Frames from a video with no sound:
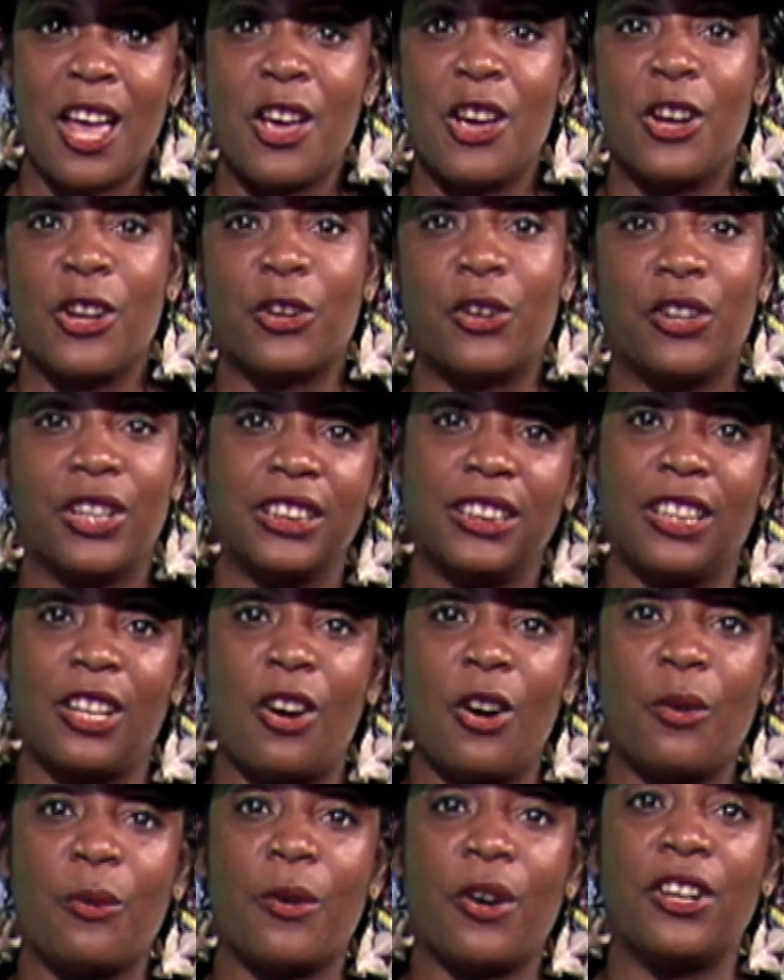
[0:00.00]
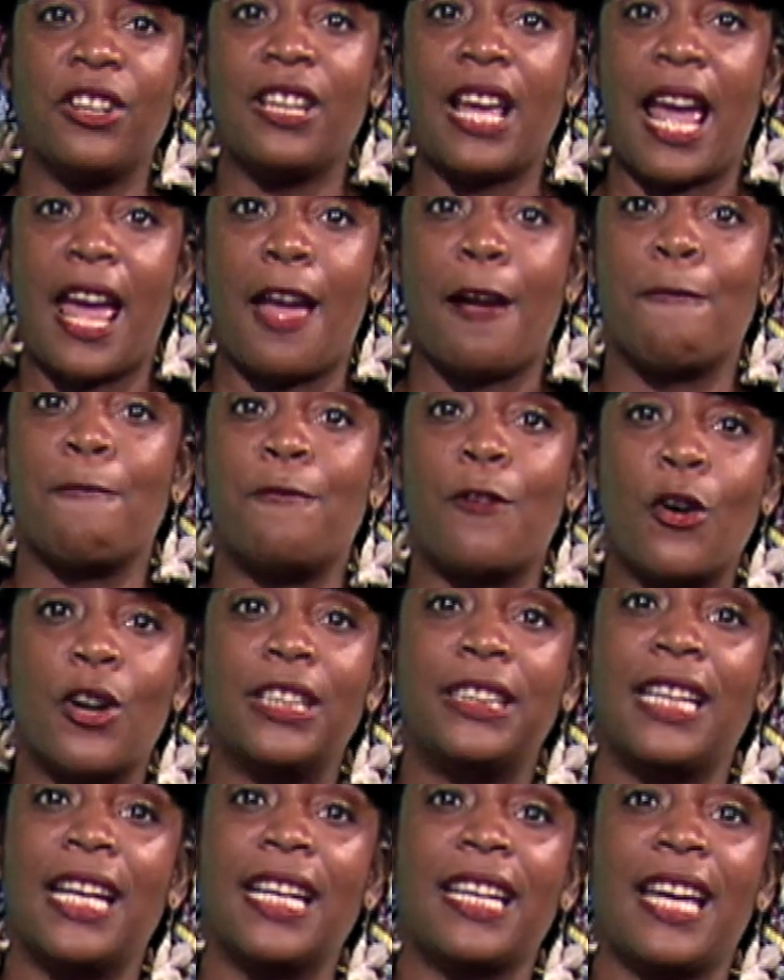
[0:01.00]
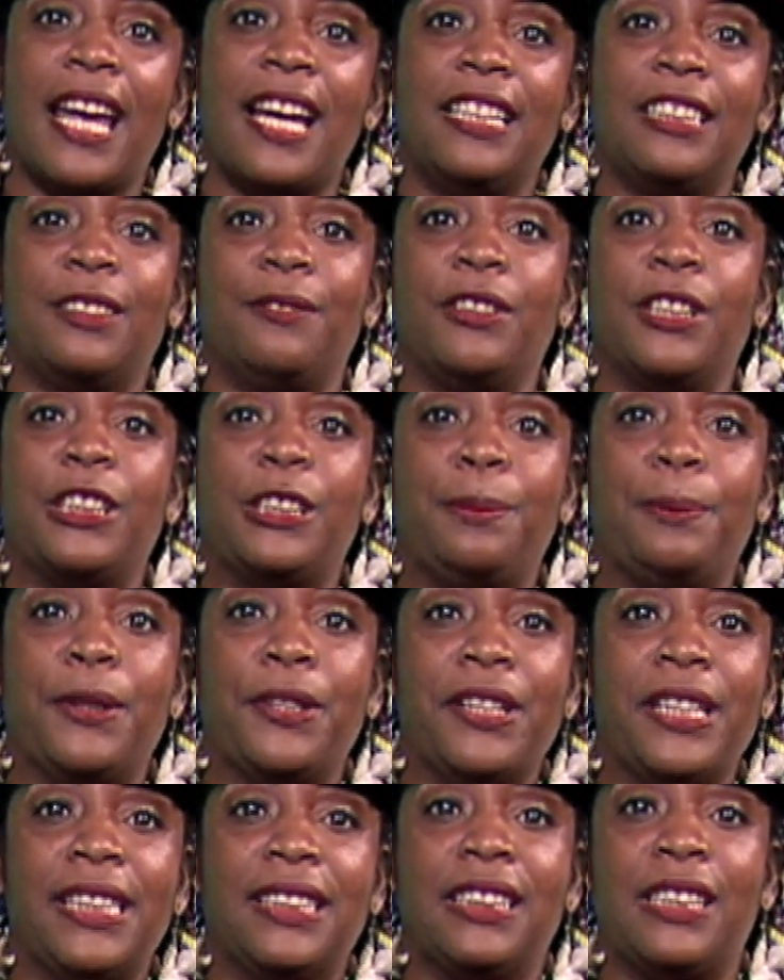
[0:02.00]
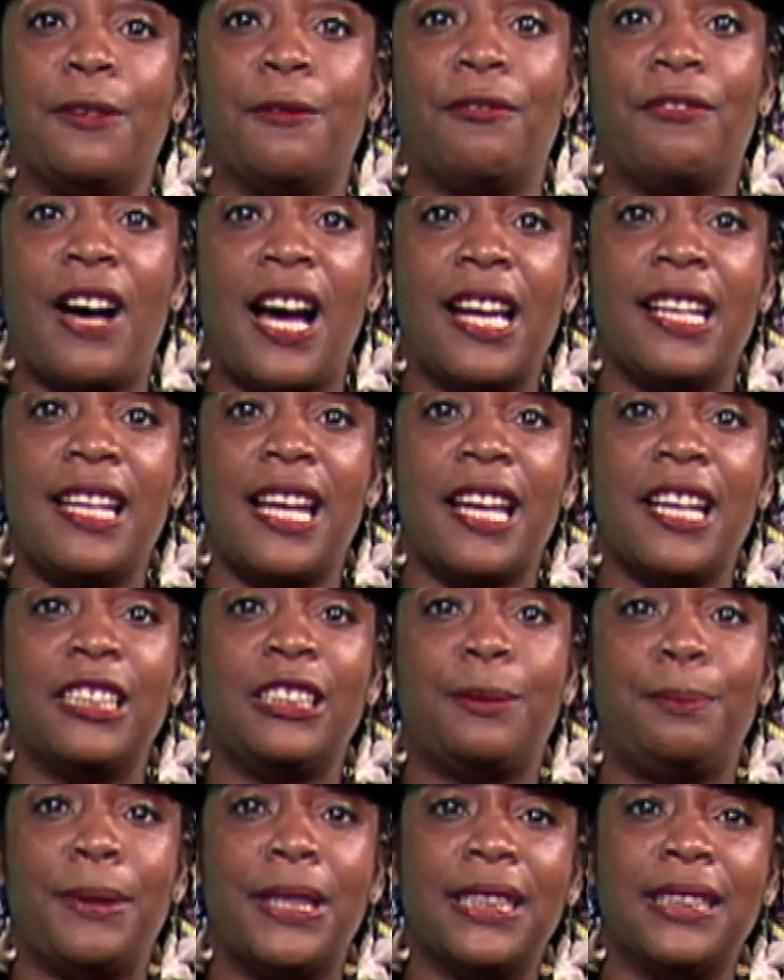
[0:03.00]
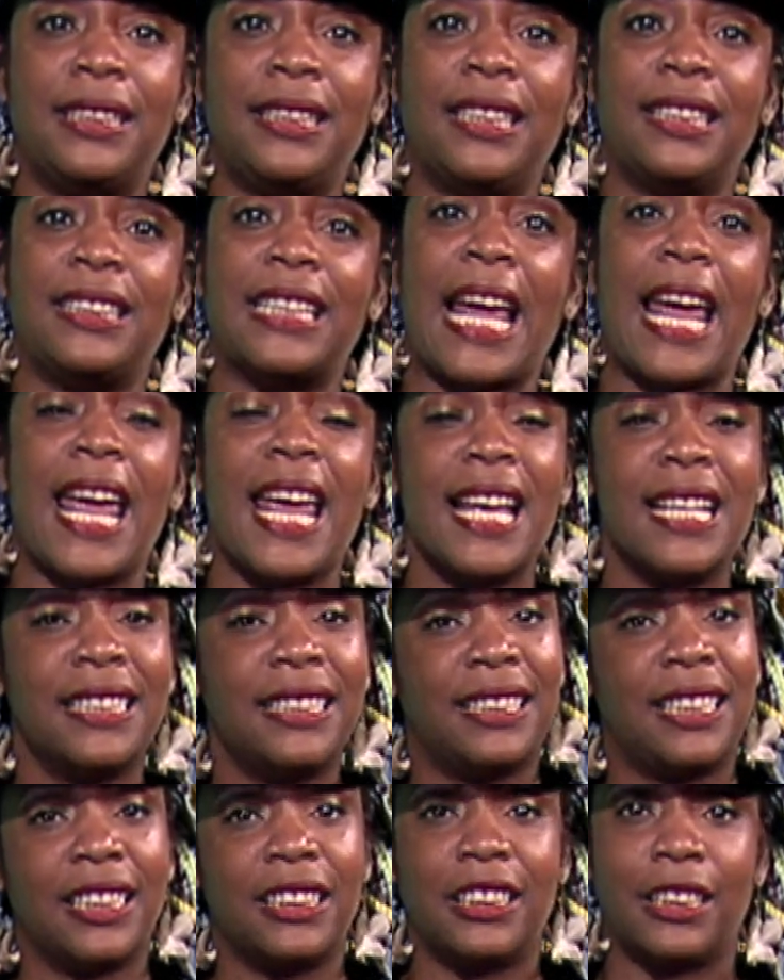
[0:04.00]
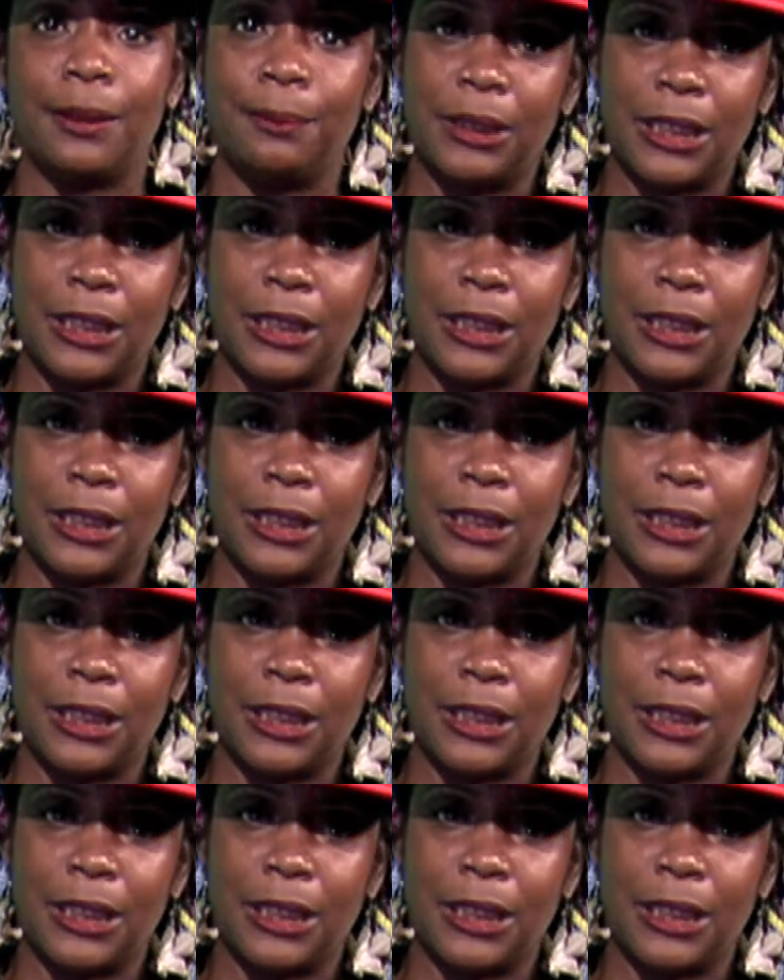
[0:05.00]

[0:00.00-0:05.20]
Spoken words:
Chris Longworth had 4 decades of experience in finance, business, and systems